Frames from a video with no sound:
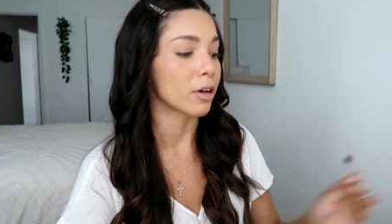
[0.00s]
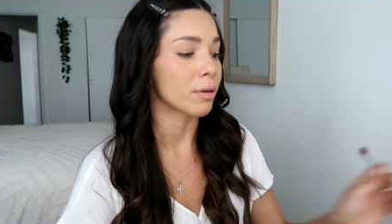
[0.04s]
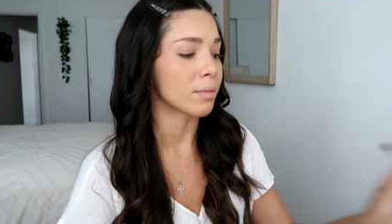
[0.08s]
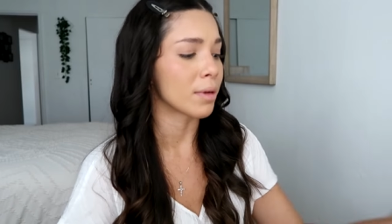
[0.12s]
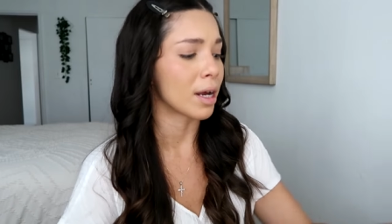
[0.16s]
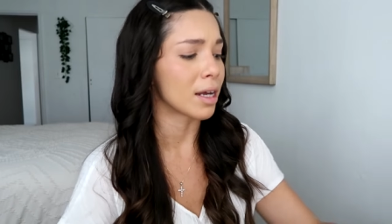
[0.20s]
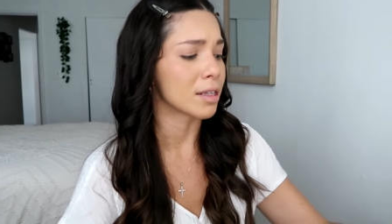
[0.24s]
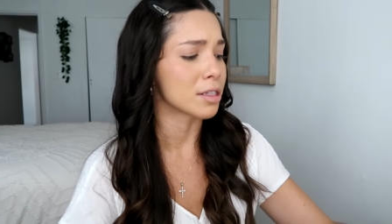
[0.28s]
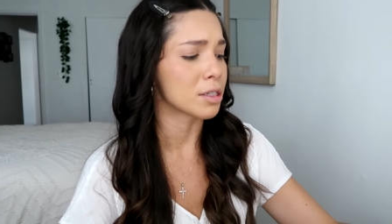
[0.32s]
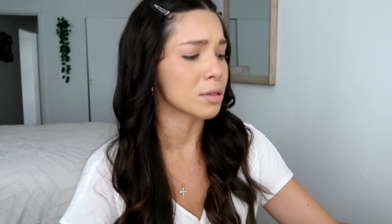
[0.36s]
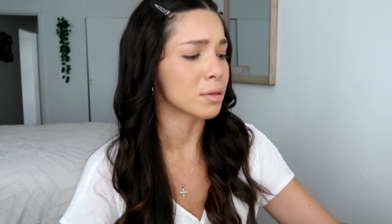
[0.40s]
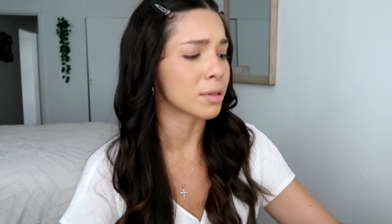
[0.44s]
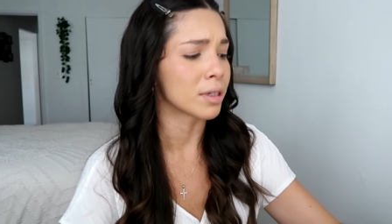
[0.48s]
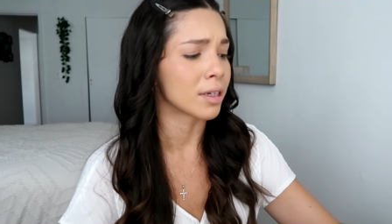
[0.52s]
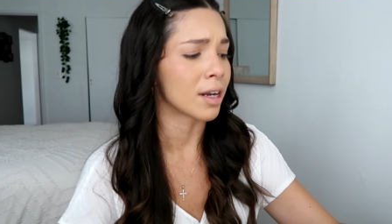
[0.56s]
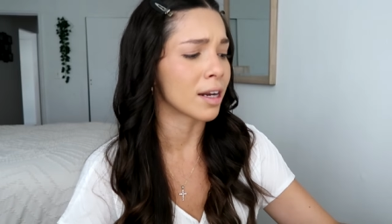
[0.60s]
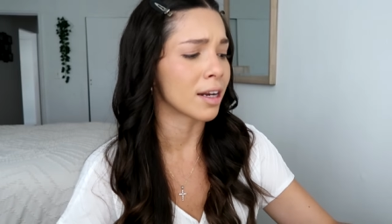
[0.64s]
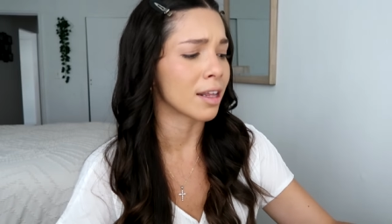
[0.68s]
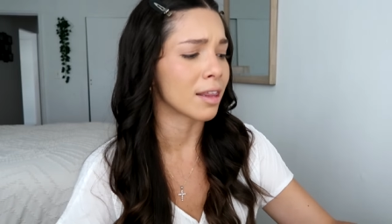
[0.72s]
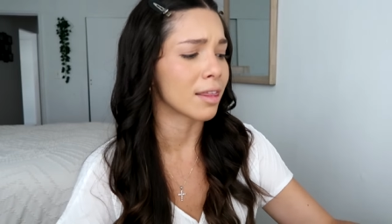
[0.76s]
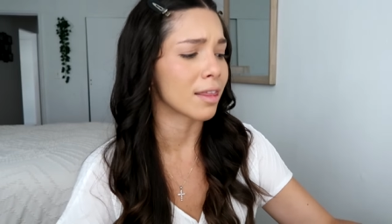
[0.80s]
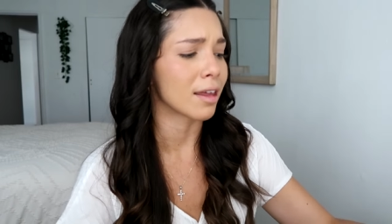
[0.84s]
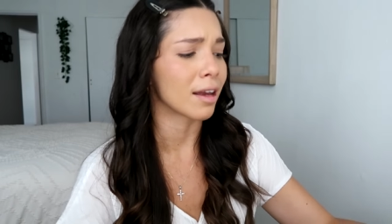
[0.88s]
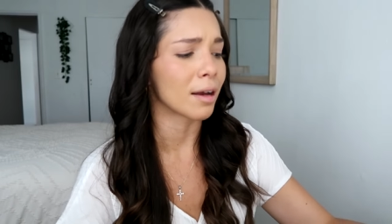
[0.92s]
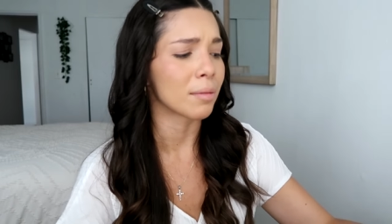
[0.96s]
I'm not doing
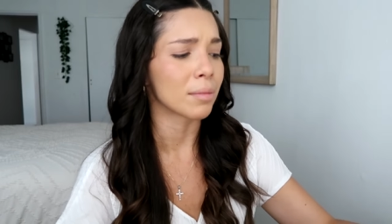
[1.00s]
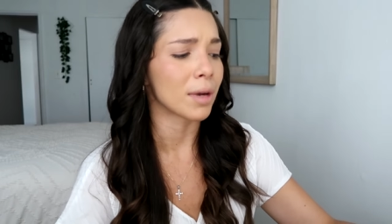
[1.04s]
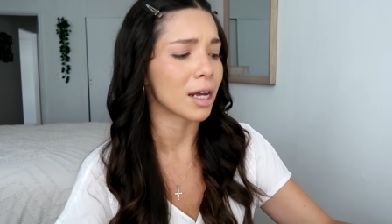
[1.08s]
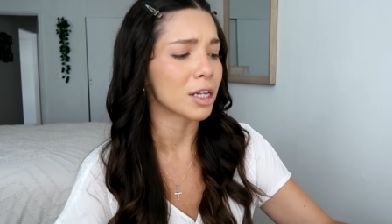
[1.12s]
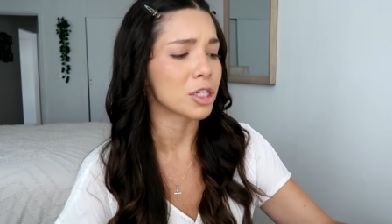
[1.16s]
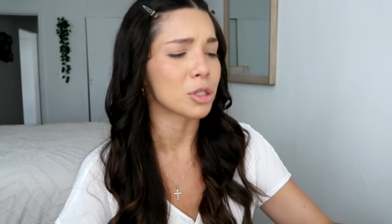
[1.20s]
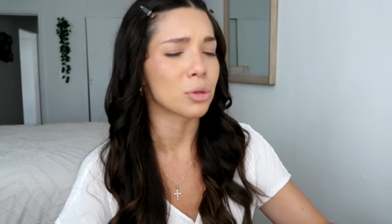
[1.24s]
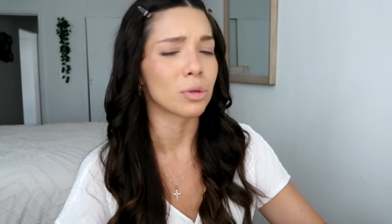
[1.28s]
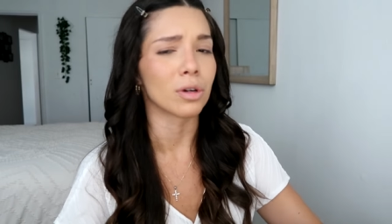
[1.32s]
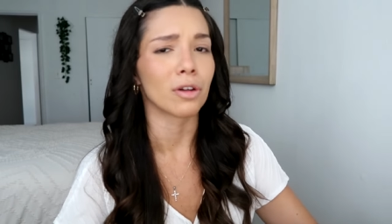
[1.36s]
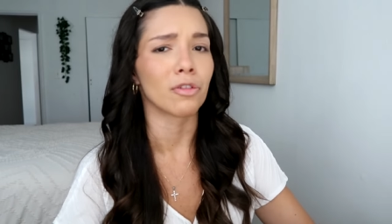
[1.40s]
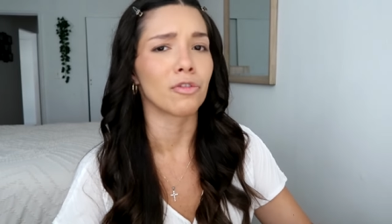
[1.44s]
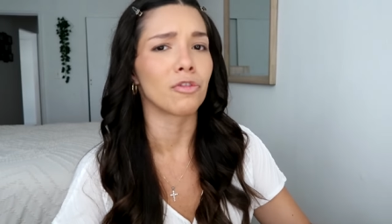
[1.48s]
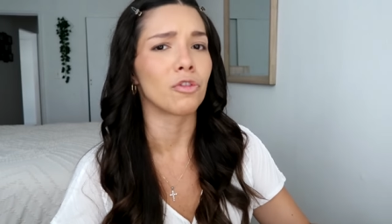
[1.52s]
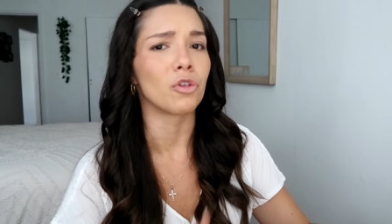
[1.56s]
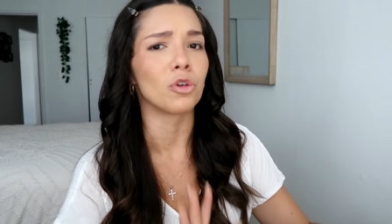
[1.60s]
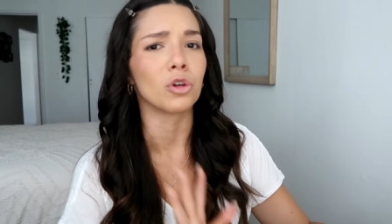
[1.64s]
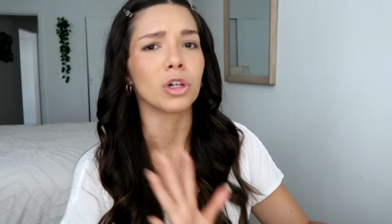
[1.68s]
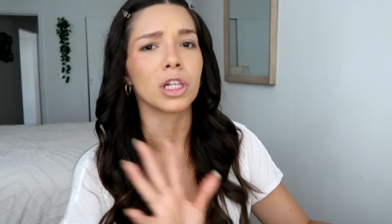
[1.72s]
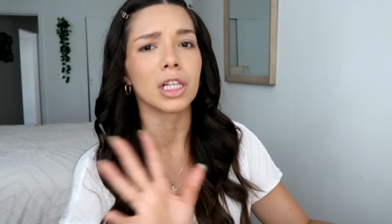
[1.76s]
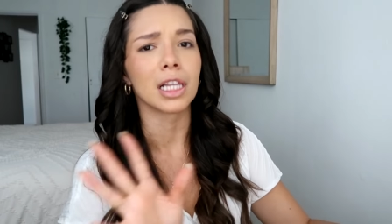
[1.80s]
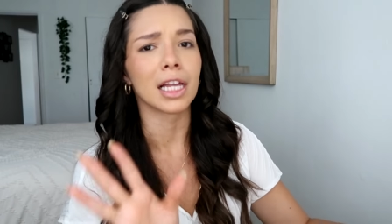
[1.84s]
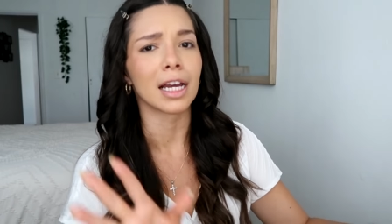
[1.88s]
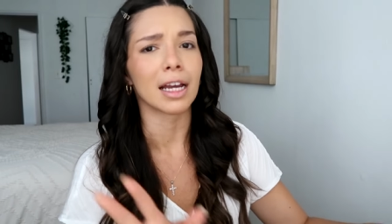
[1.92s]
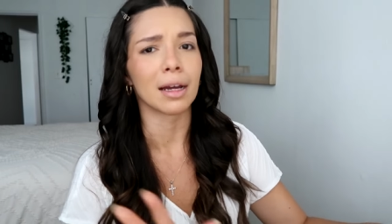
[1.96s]
anything, I'm not doing a full
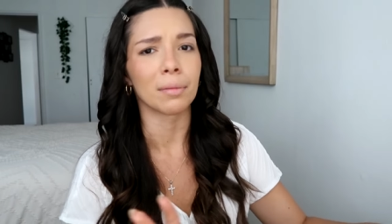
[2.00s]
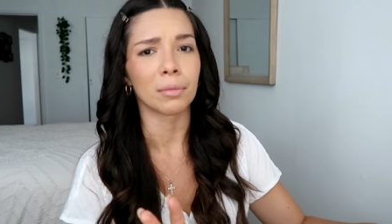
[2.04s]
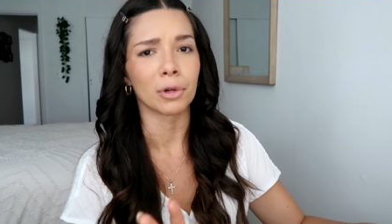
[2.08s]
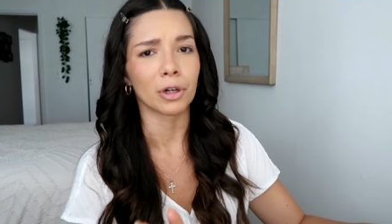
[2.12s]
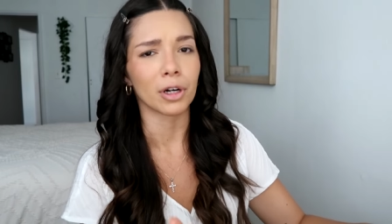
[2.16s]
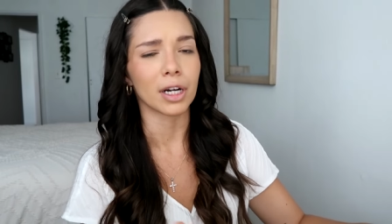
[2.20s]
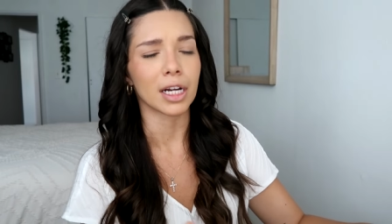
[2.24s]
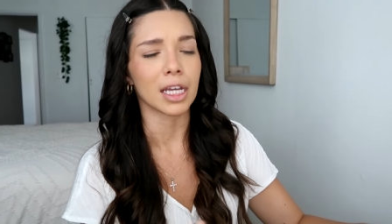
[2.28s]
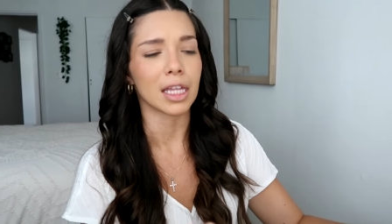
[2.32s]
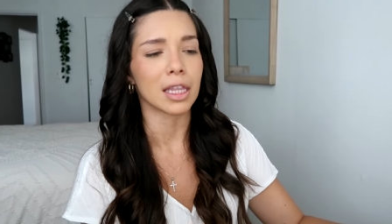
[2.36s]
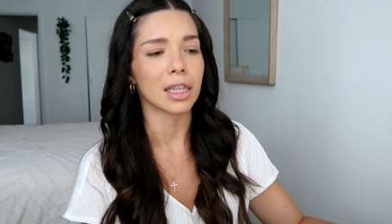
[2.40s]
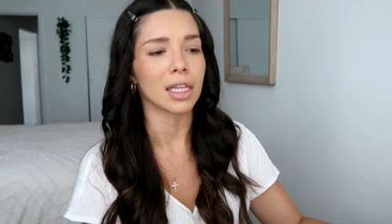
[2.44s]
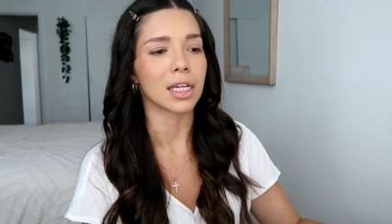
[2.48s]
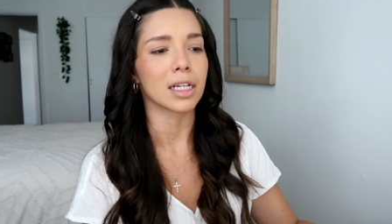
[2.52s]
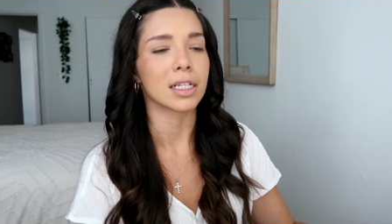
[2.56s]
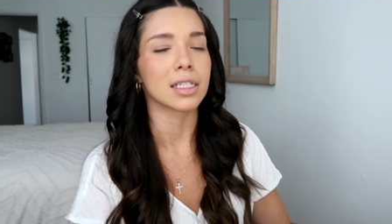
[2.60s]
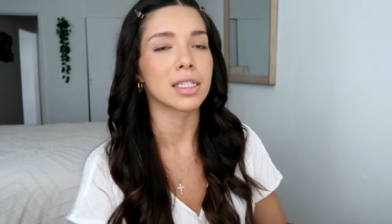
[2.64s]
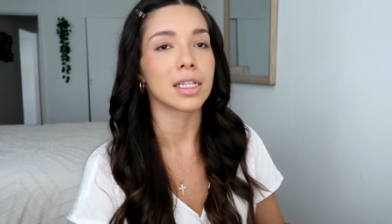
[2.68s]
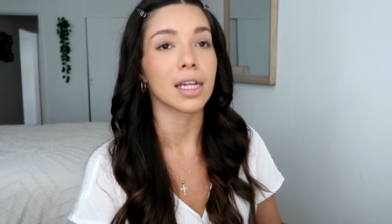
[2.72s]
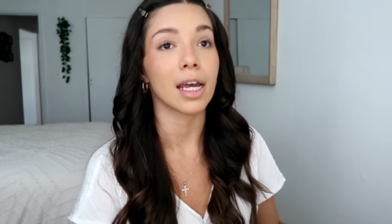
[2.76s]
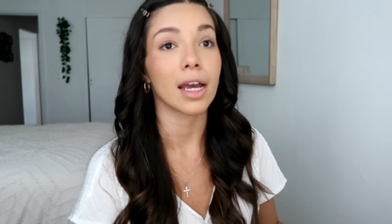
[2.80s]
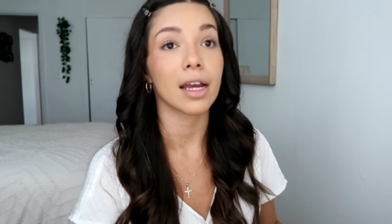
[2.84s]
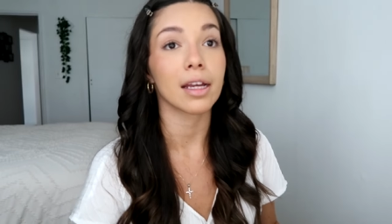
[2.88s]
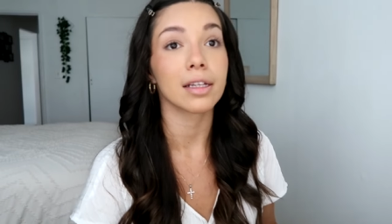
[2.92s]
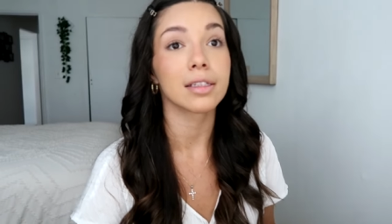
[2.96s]
glam or anything
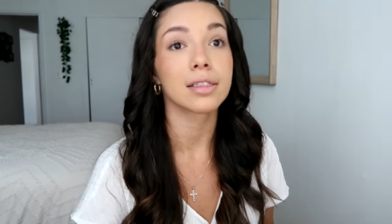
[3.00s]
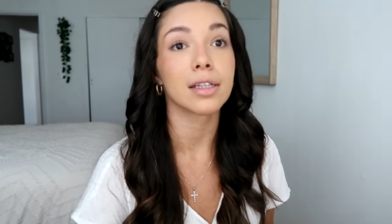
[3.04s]
today.